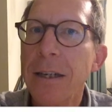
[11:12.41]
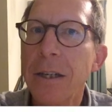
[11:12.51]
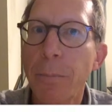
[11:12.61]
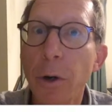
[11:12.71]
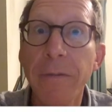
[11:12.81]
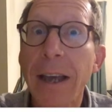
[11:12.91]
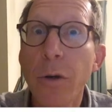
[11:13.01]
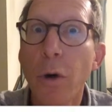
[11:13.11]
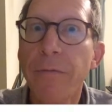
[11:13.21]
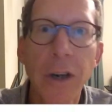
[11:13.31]
to put a
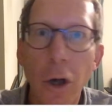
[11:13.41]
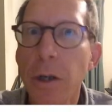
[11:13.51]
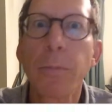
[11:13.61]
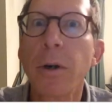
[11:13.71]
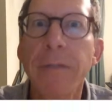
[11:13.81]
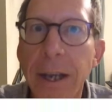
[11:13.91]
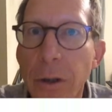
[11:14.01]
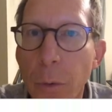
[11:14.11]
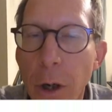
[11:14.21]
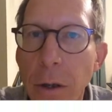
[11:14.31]
value on than not to put a
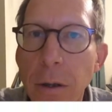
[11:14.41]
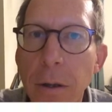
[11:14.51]
value on.